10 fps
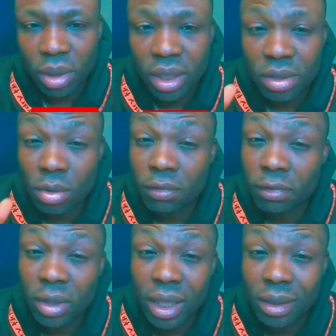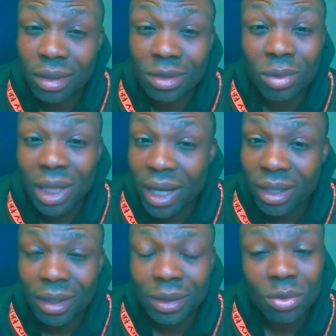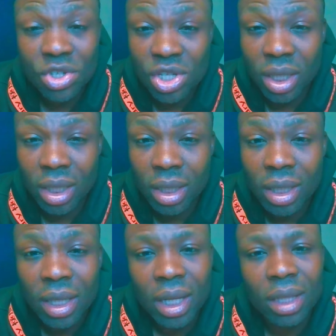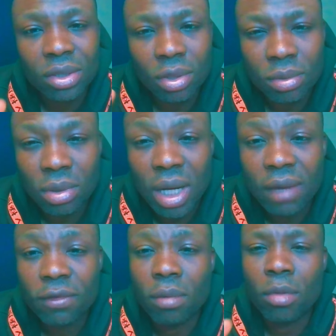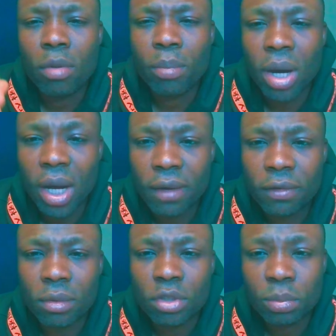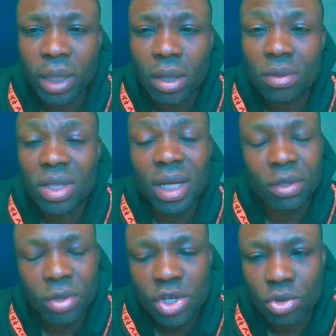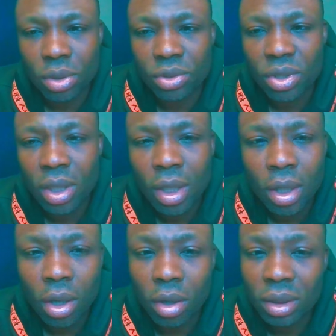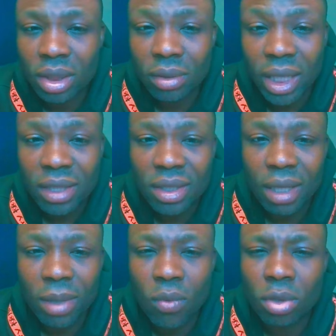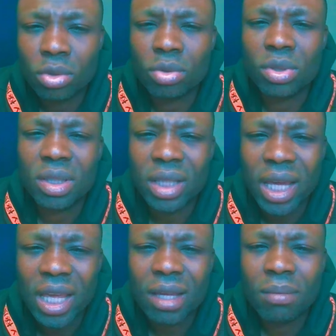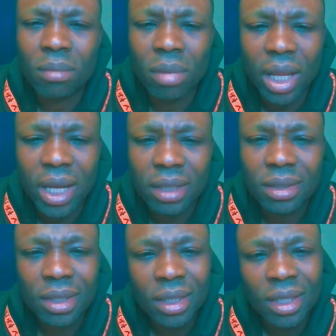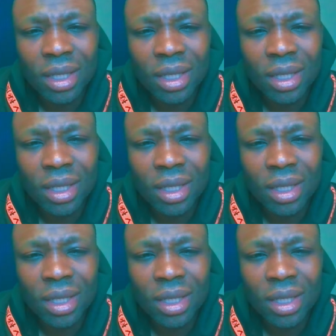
Please don't forget to like, to share, and subscribe for more powerful spells and rituals. Until next time, I want you to stay blessed,